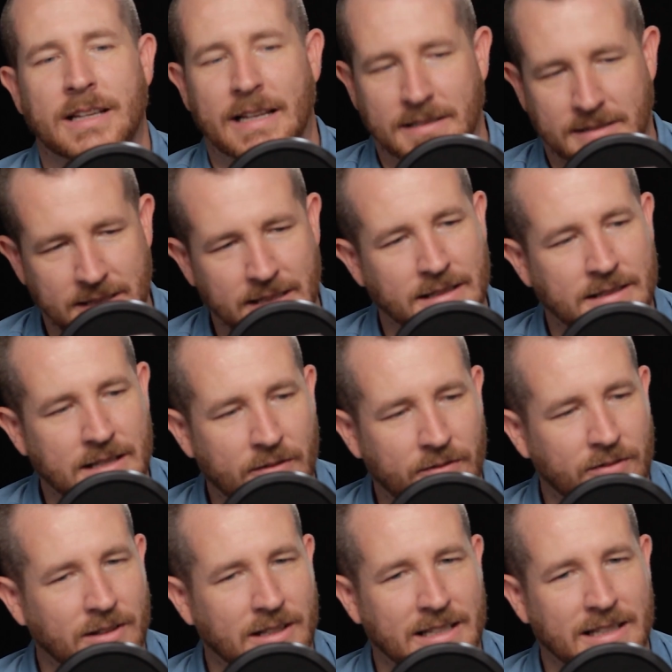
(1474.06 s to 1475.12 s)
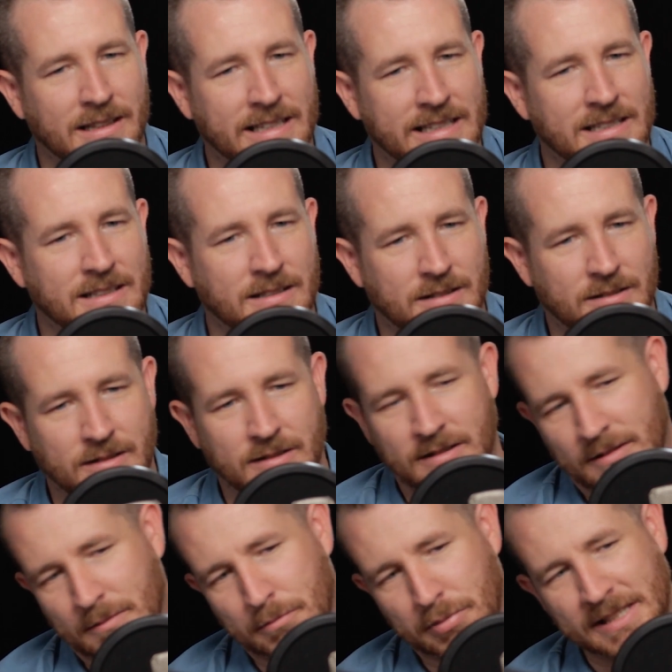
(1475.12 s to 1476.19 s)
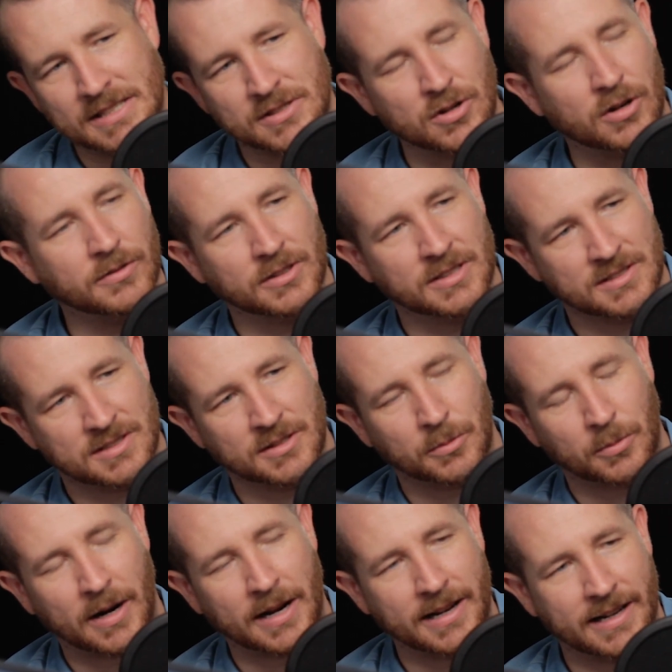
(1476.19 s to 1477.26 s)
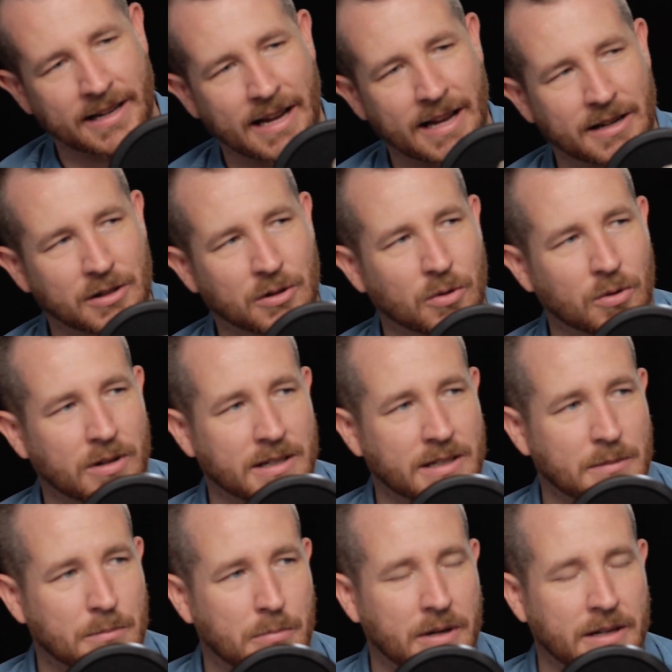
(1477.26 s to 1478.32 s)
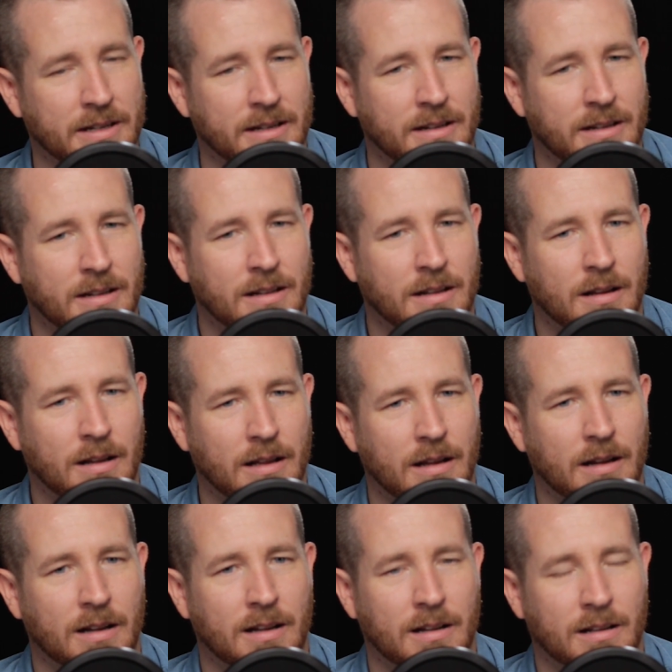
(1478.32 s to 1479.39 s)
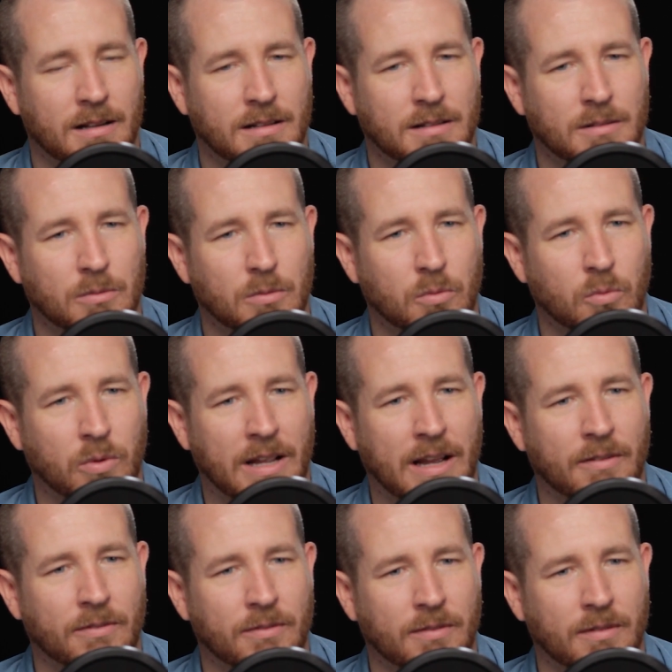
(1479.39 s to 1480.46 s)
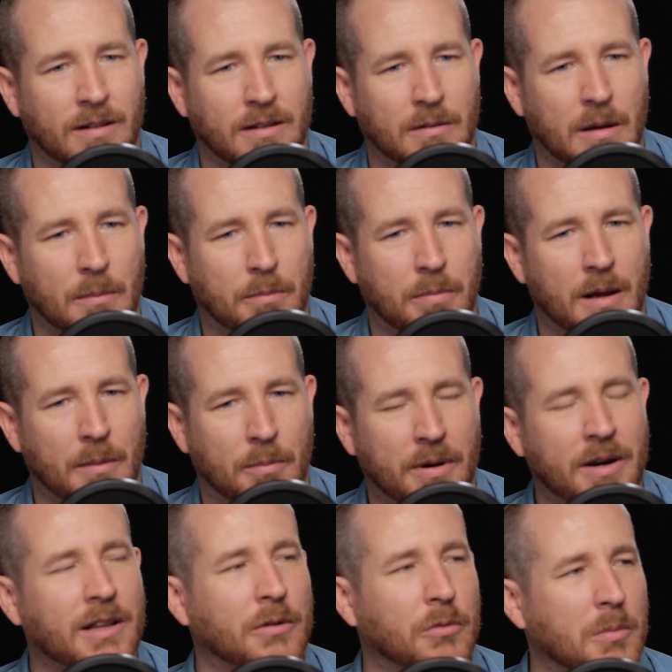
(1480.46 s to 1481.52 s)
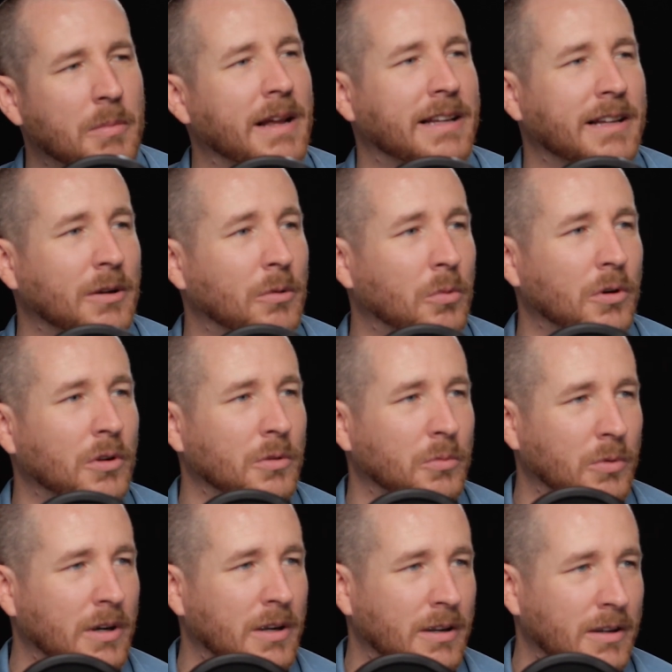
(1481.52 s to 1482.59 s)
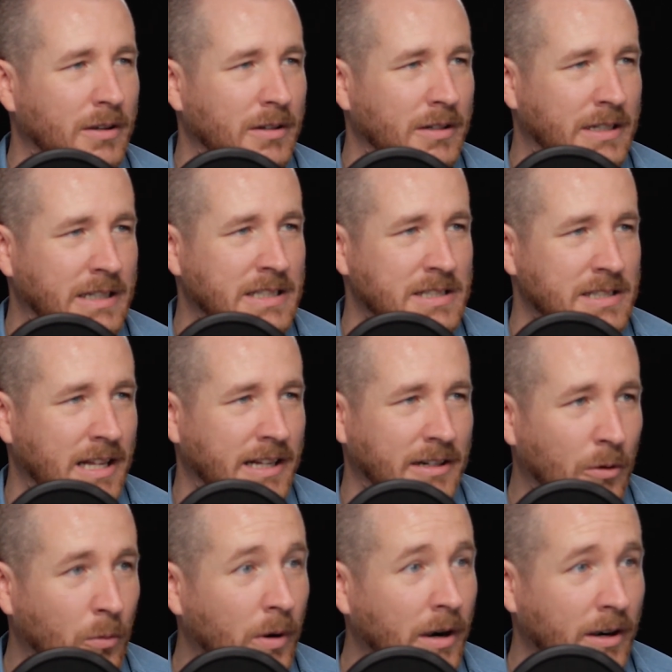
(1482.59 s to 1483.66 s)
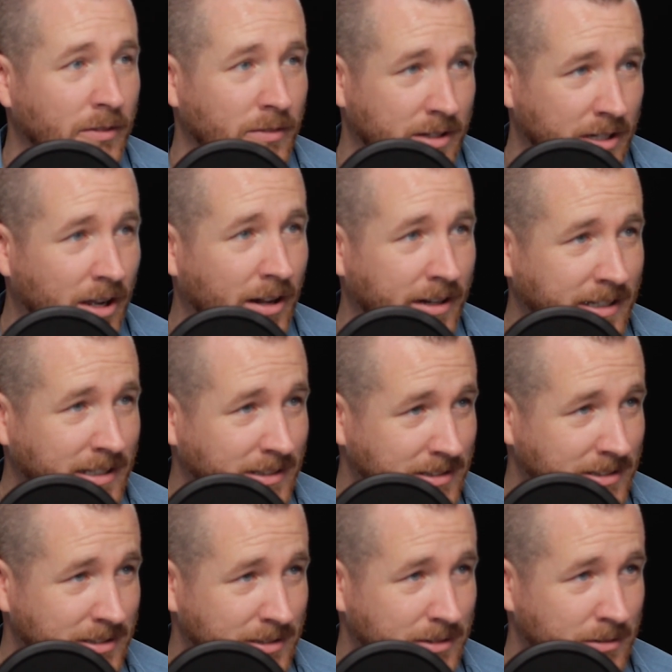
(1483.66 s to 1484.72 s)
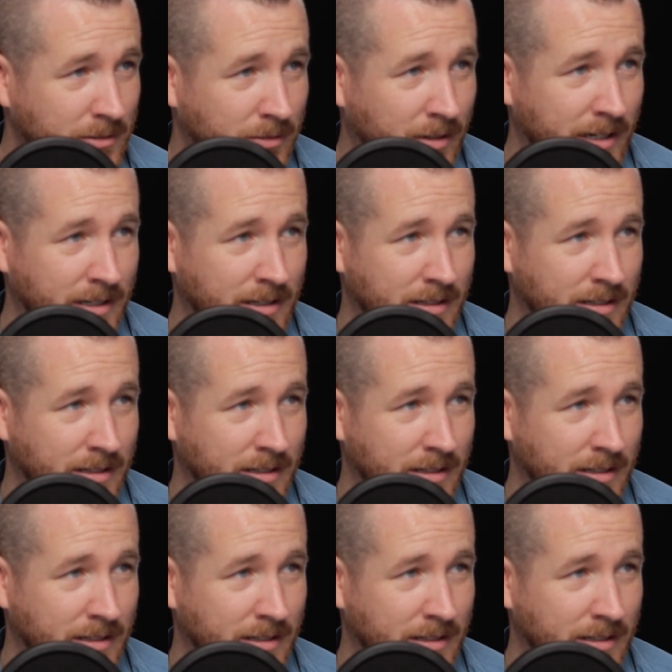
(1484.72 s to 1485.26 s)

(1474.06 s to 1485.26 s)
yes, it definitely bleeds over into the writing category. But we have apparently we're making a world where he's like aware of the audience, right?